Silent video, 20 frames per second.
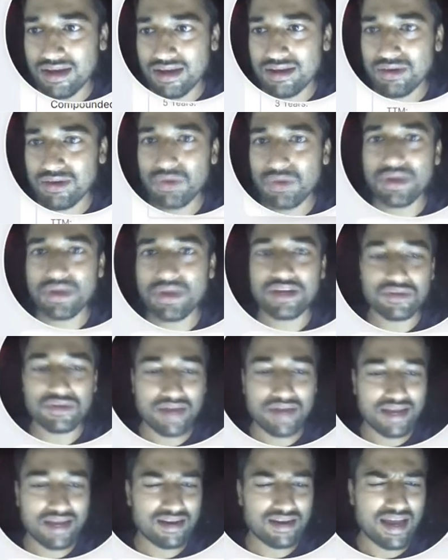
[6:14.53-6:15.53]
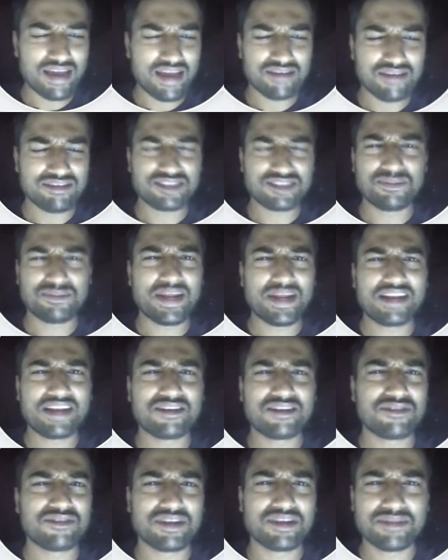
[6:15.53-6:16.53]
look into, and I have explained
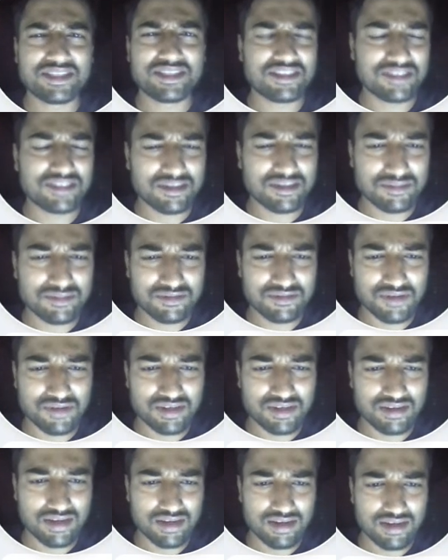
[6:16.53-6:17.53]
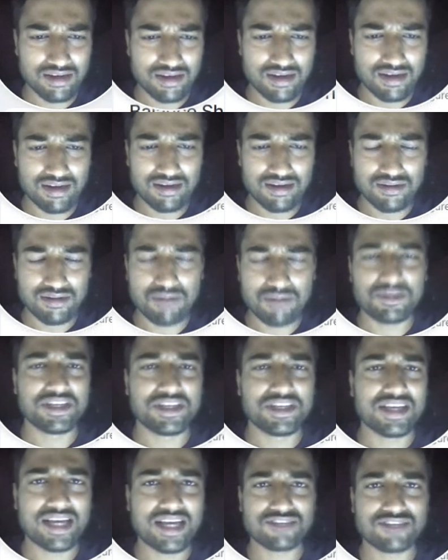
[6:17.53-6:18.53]
in very basic terms what
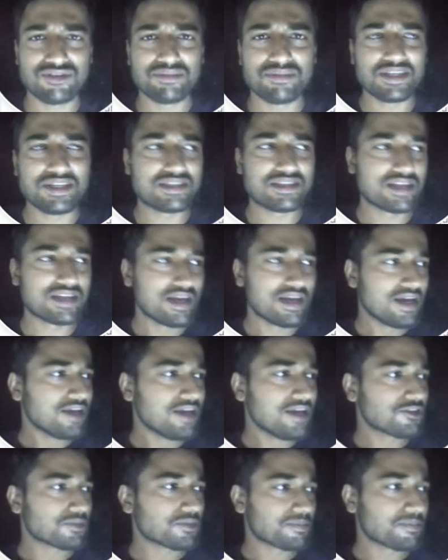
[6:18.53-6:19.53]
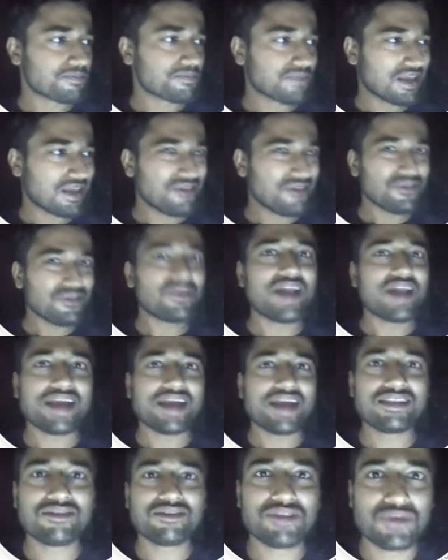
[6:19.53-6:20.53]
operating cash flow means. So if you like
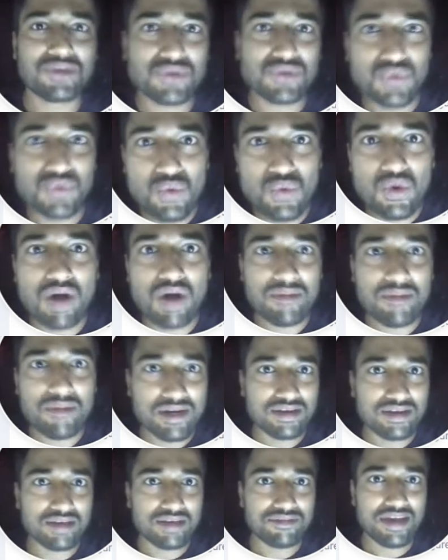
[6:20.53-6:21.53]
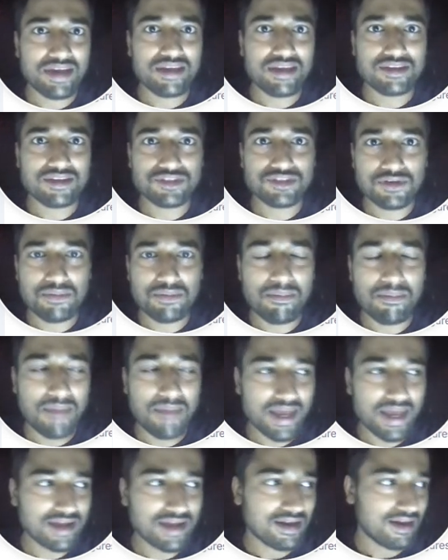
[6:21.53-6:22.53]
the video, do comment if I should
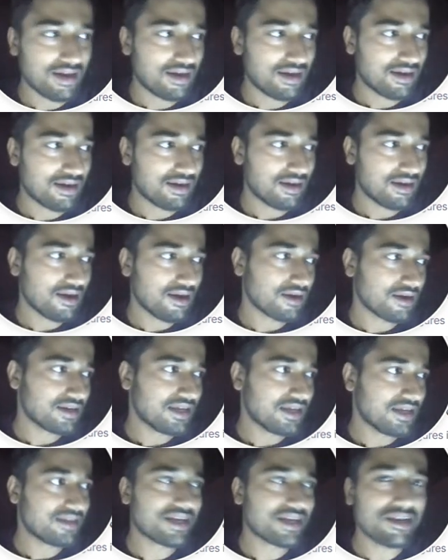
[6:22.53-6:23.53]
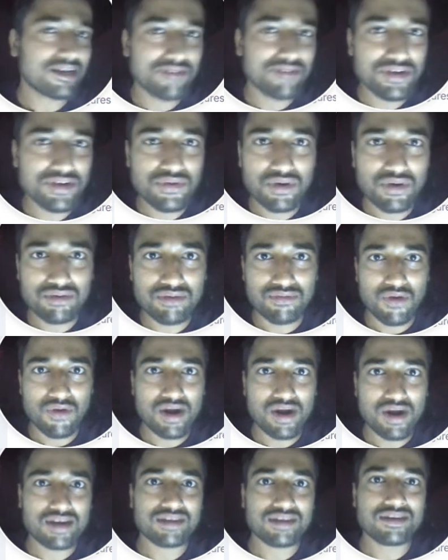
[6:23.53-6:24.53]
make a detailed video on what